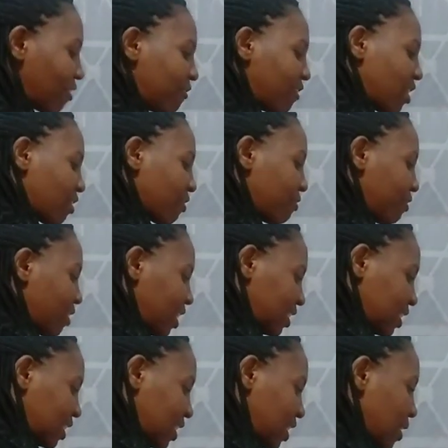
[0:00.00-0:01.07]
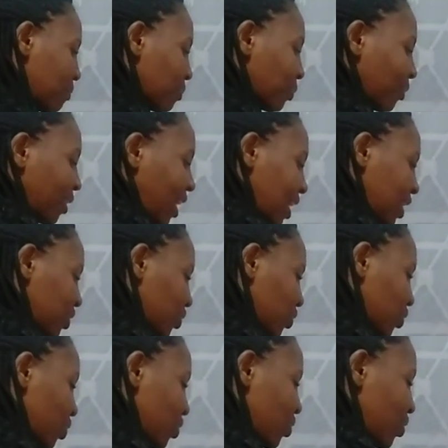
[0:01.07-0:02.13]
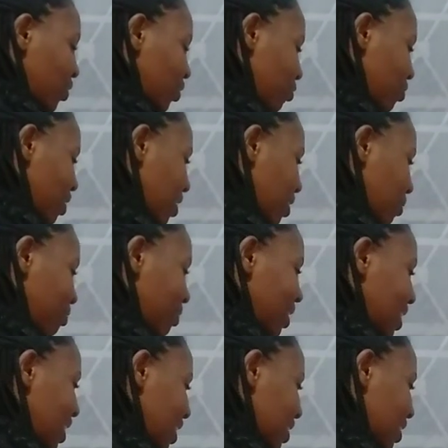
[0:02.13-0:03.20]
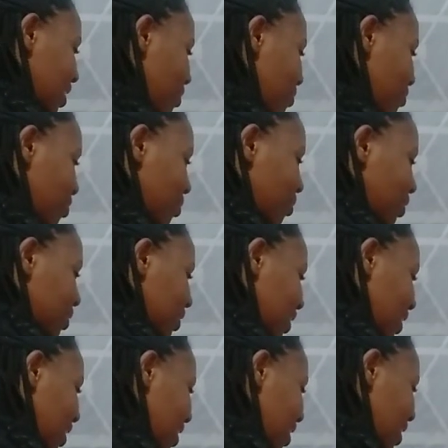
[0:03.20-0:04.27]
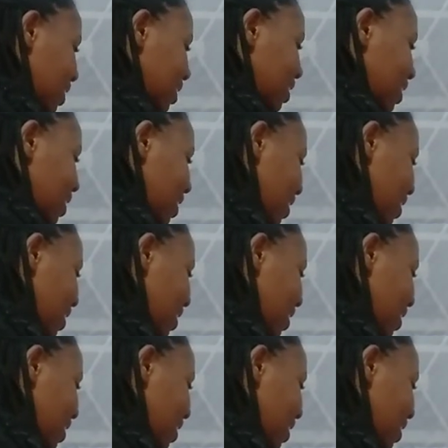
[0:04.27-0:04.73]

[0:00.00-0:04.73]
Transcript: very fast. And so we repeat the same process.